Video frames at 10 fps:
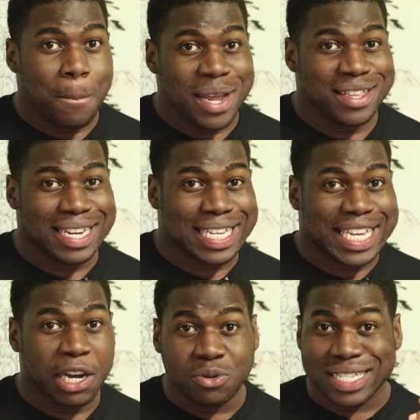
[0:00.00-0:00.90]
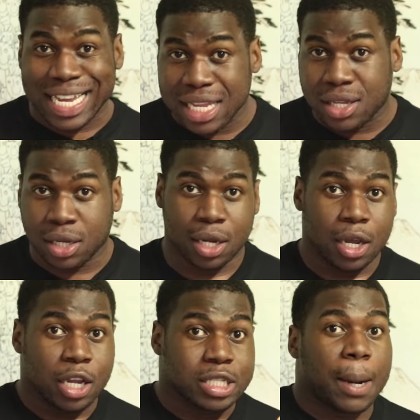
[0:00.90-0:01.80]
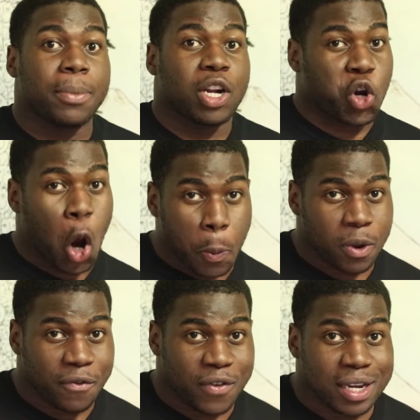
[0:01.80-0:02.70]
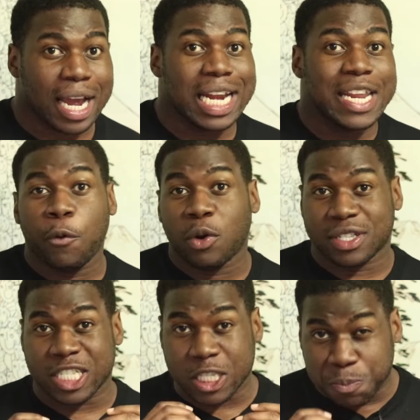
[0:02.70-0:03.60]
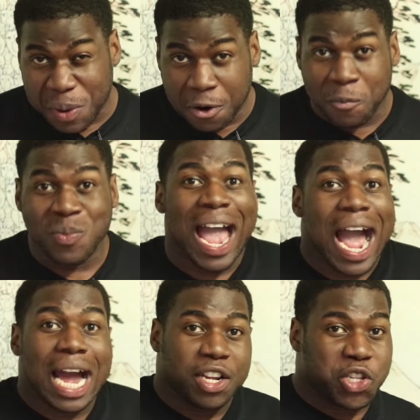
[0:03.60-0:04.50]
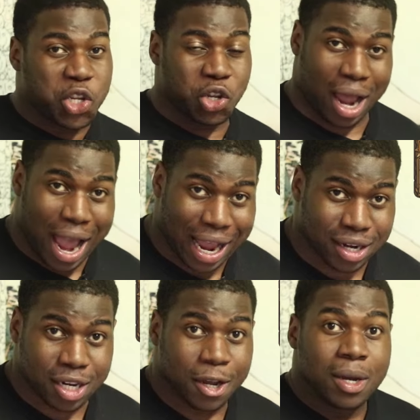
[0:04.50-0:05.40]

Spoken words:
minion kills it, summon a copy of it, and if it was a spell, add it to your hand.